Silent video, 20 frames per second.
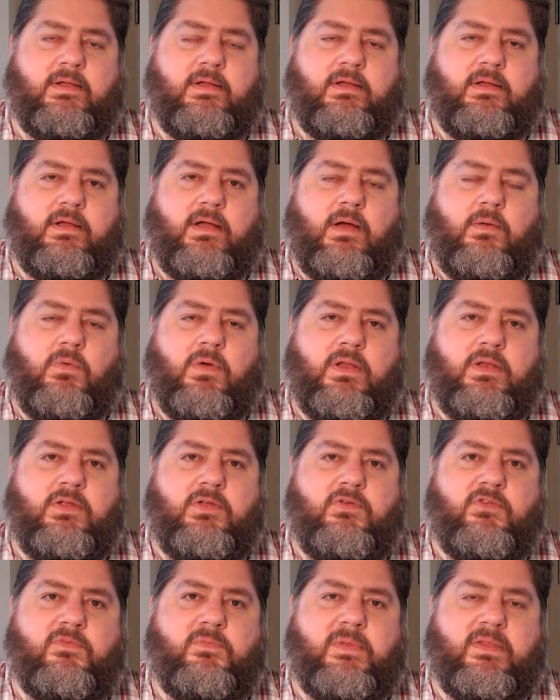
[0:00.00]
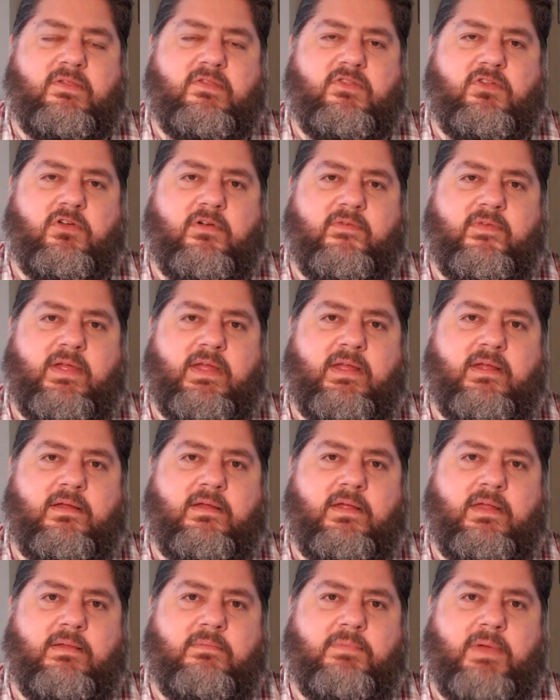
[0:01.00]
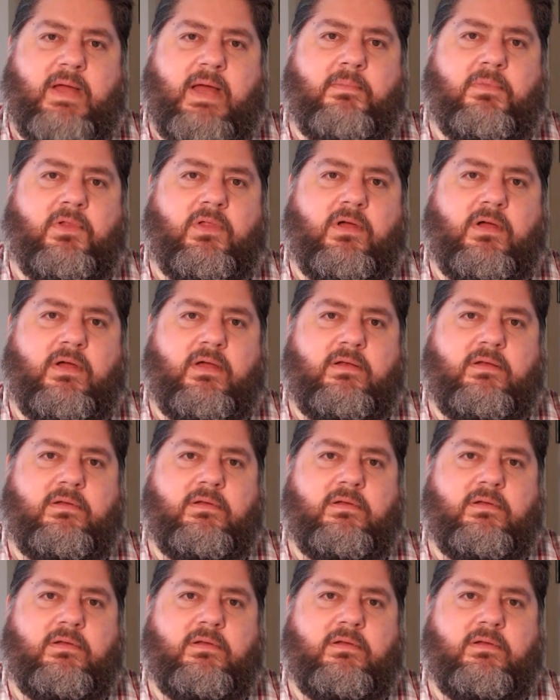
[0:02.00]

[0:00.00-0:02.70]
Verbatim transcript: Uh, one who's been serving in Babylon